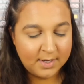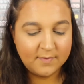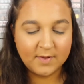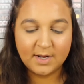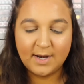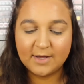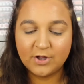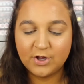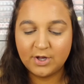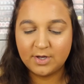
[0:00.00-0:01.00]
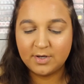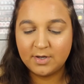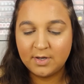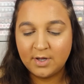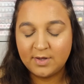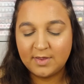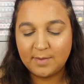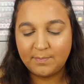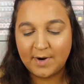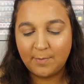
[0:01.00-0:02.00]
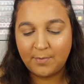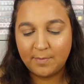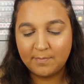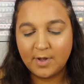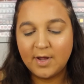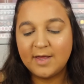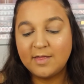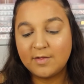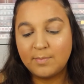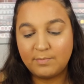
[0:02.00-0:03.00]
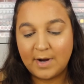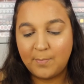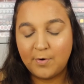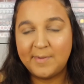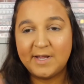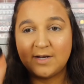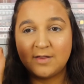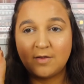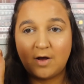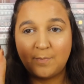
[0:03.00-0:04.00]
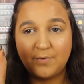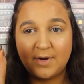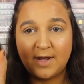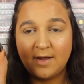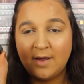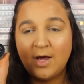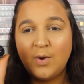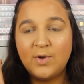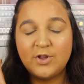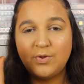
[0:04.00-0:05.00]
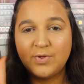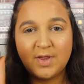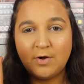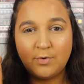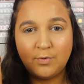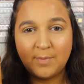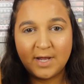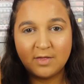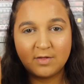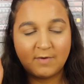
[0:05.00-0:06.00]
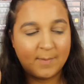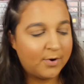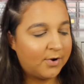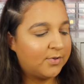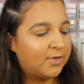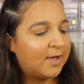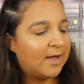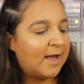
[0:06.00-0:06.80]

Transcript: the Collection Dip Brow Instant Brow Pomade in Dark Brunette, which you'll see on all my Instagram posts,